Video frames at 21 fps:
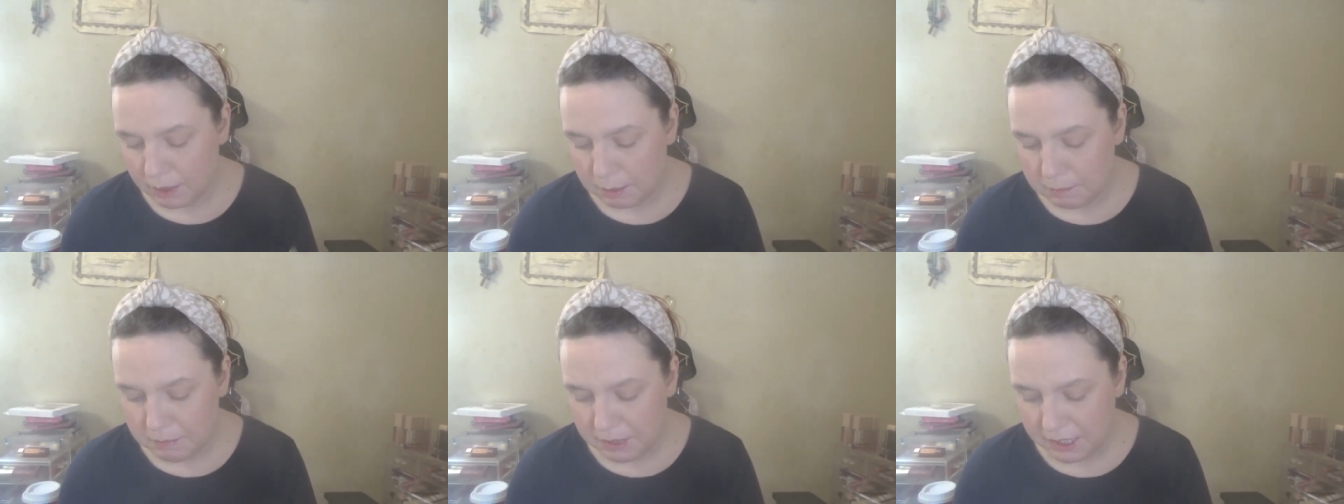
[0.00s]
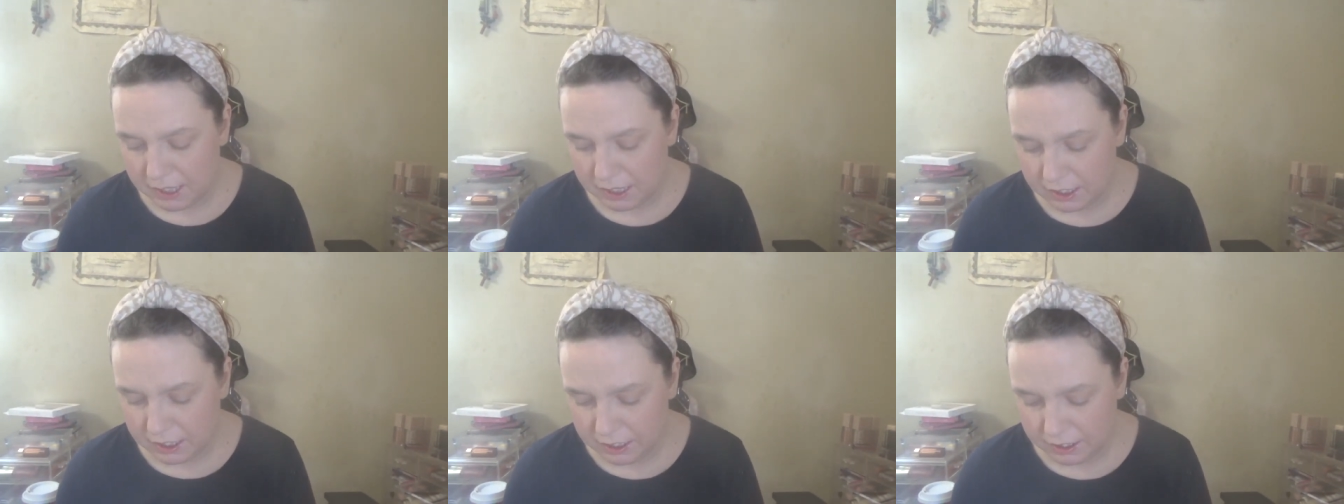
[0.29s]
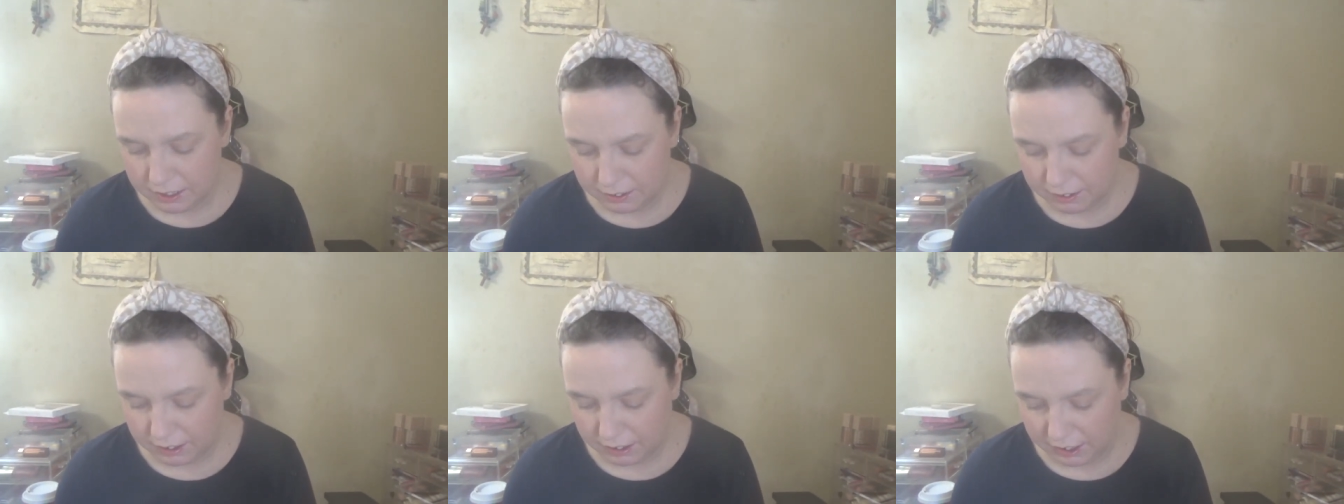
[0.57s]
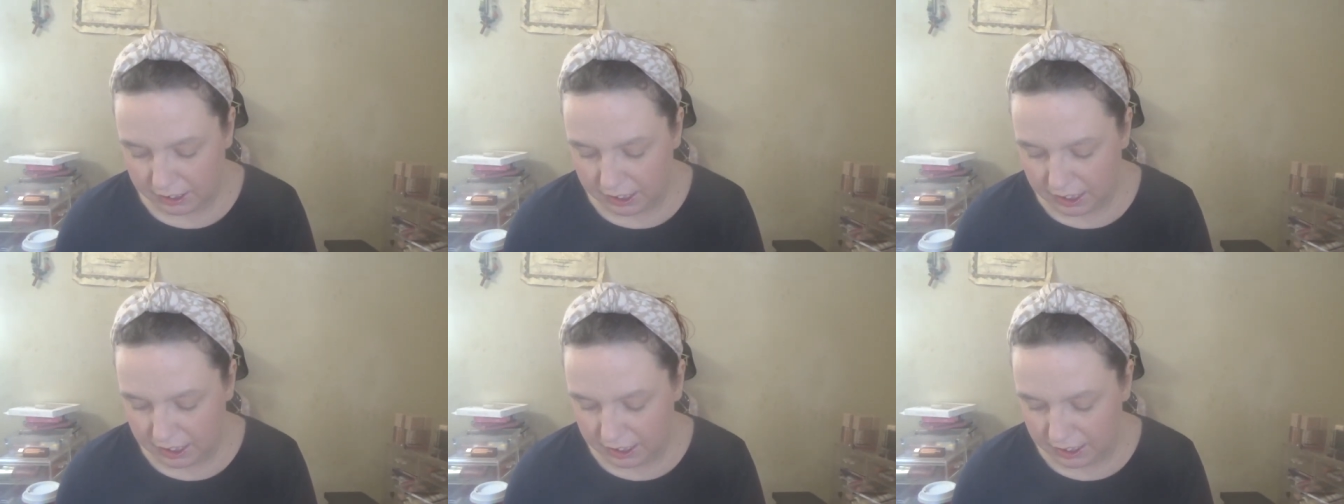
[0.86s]
because
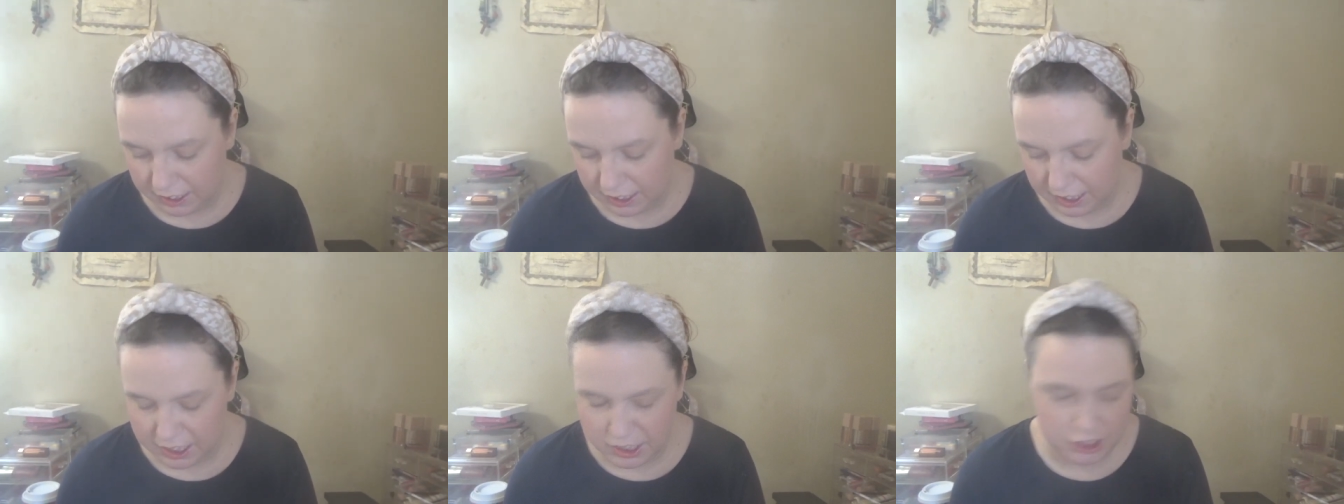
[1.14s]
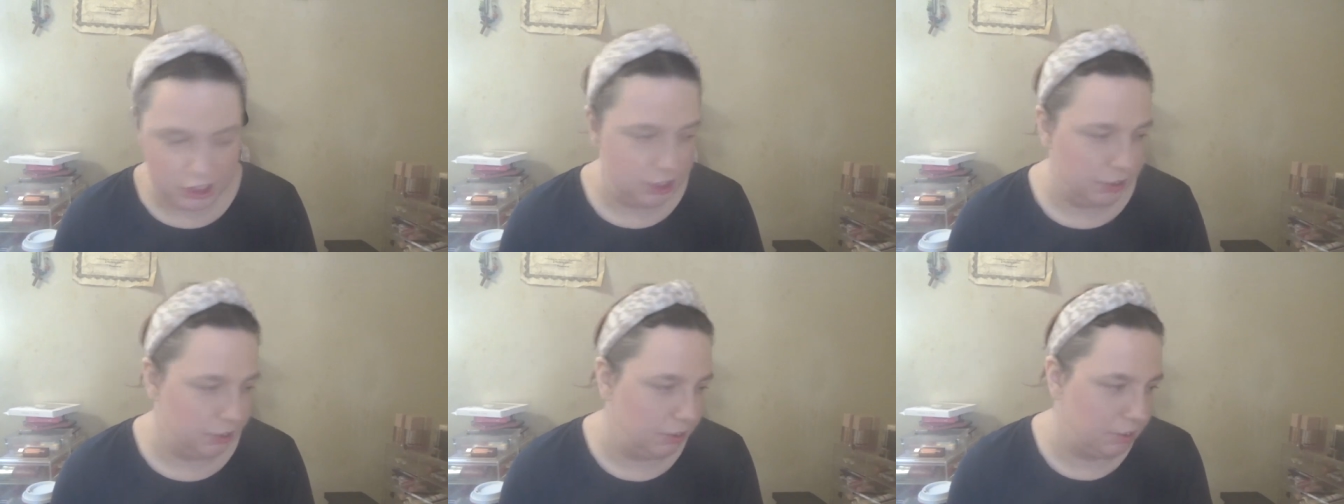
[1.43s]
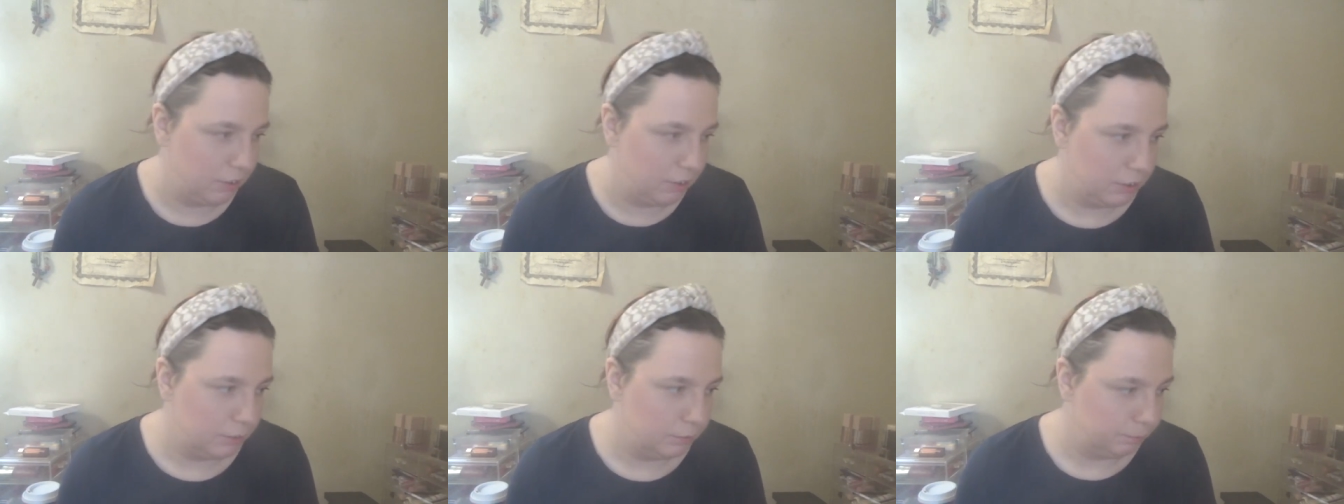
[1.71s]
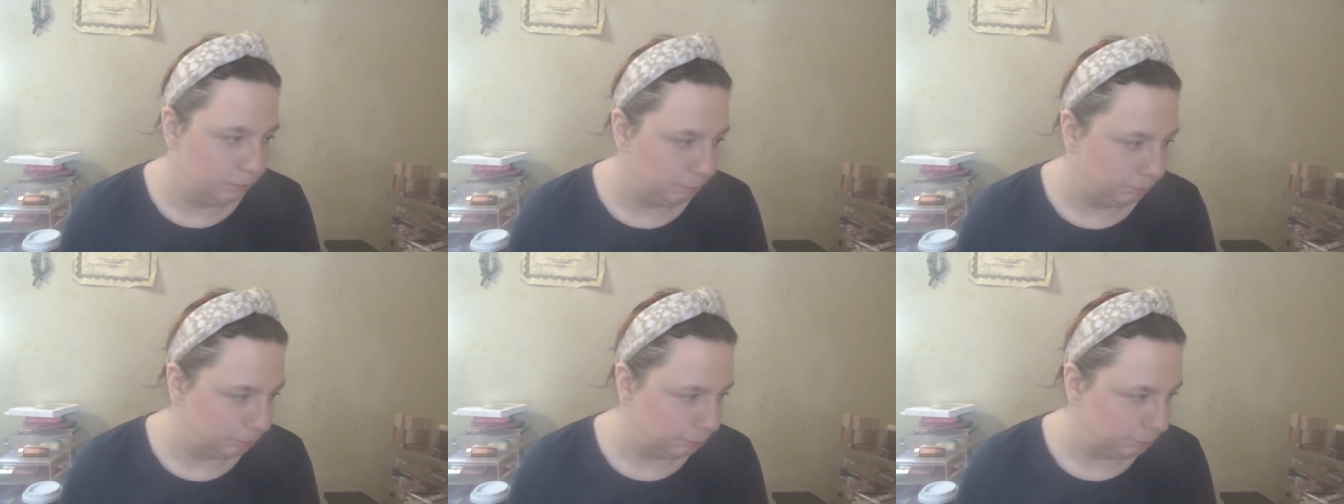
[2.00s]
again I just
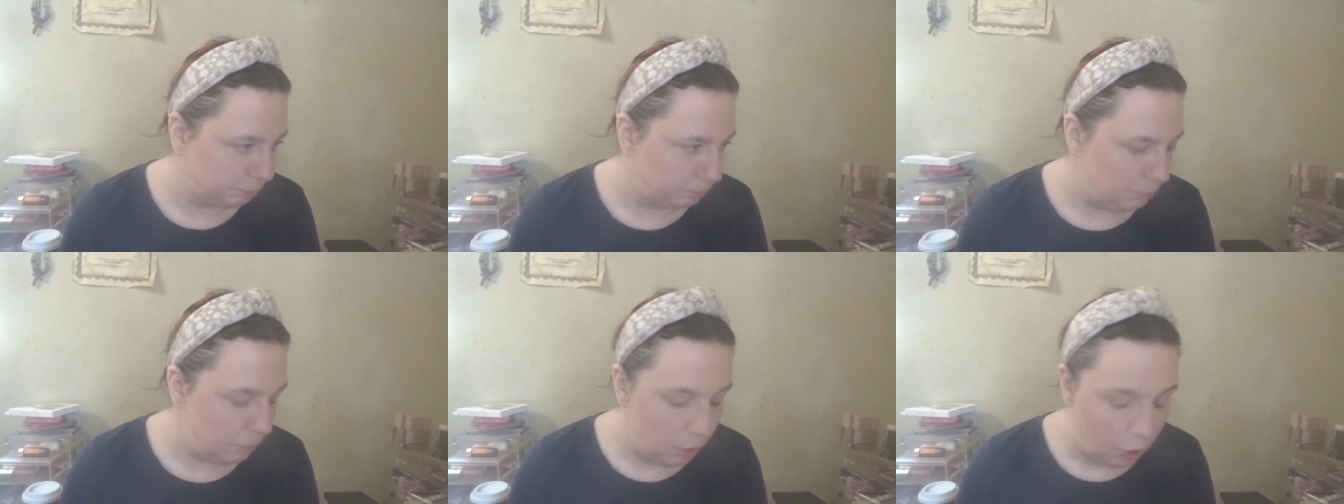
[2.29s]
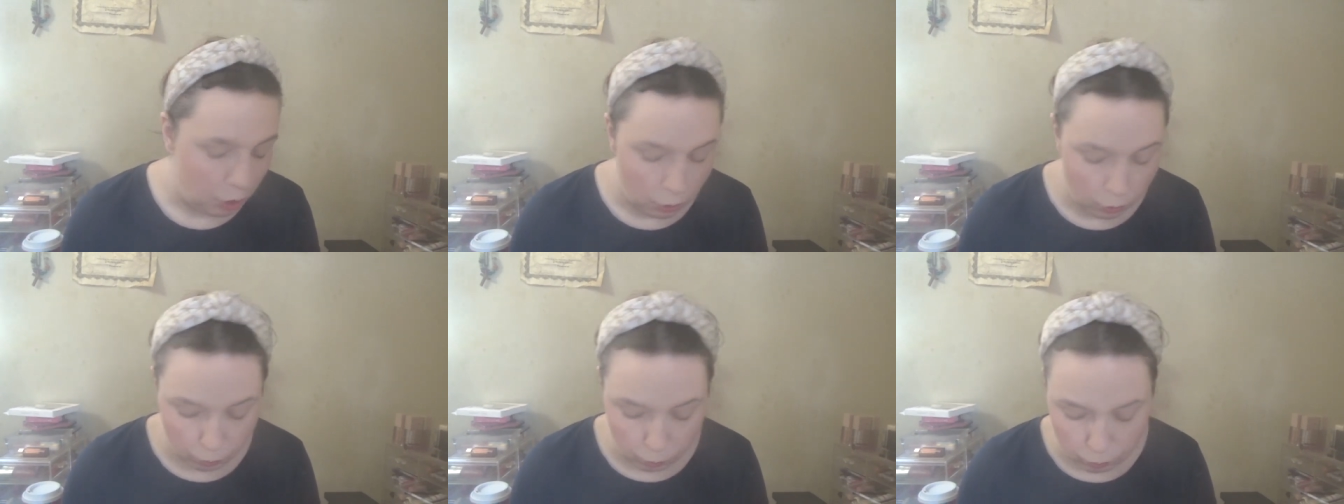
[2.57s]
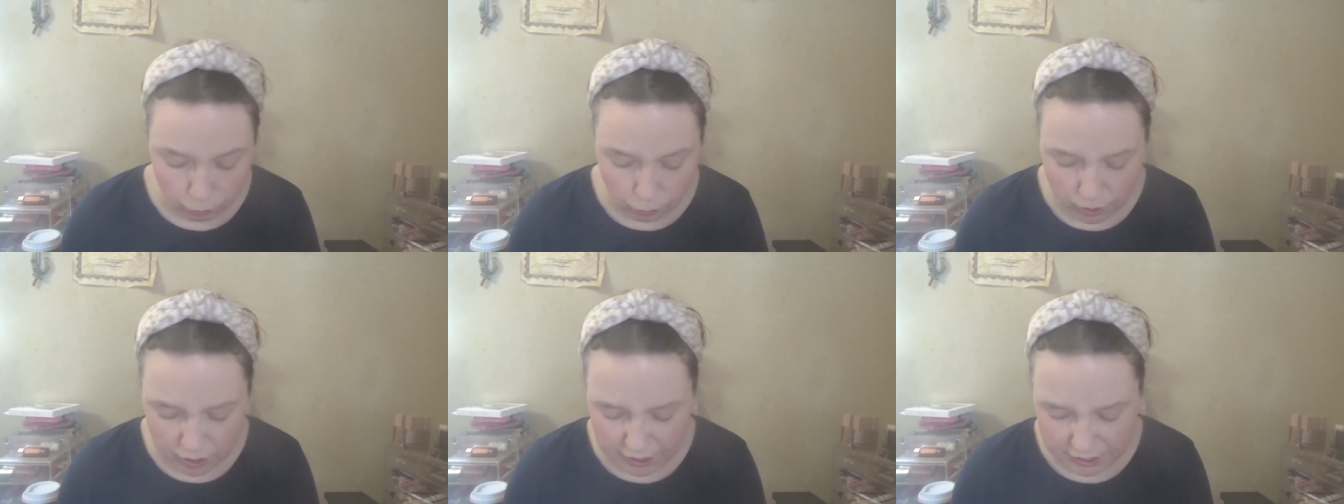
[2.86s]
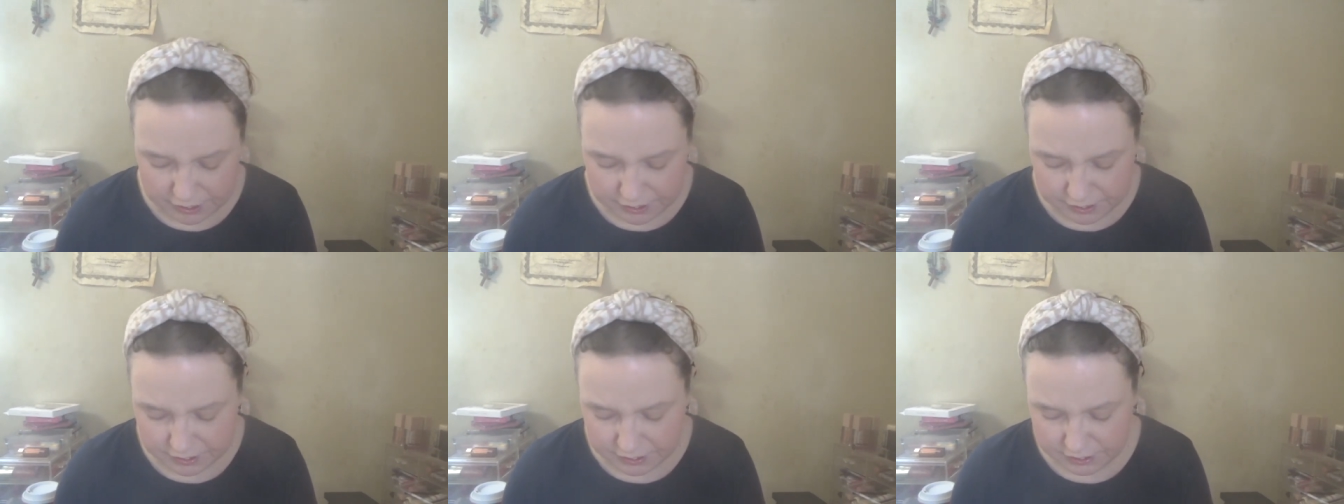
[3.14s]

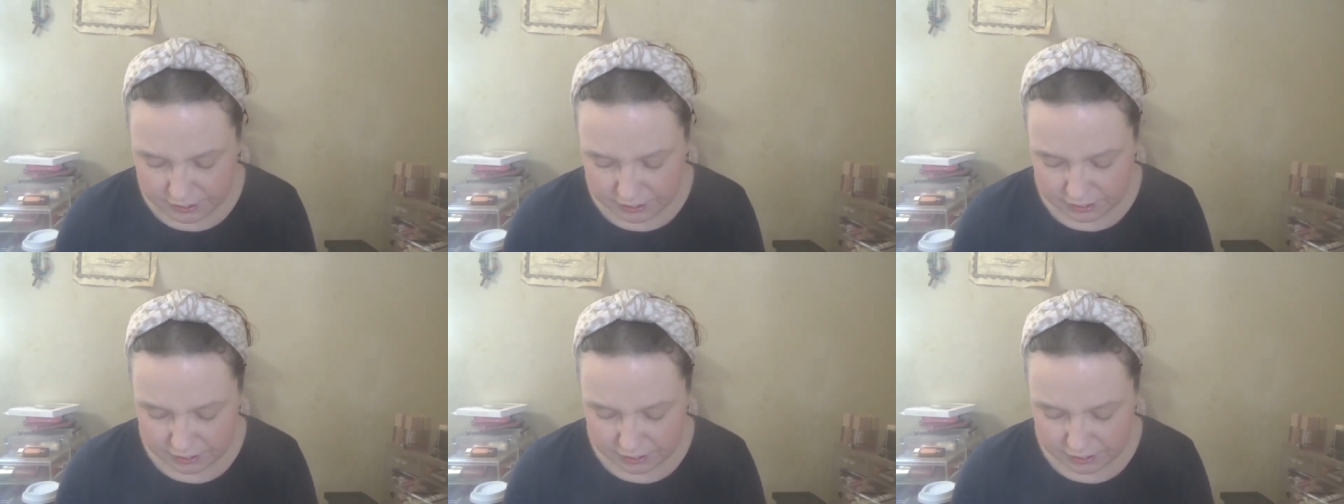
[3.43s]
want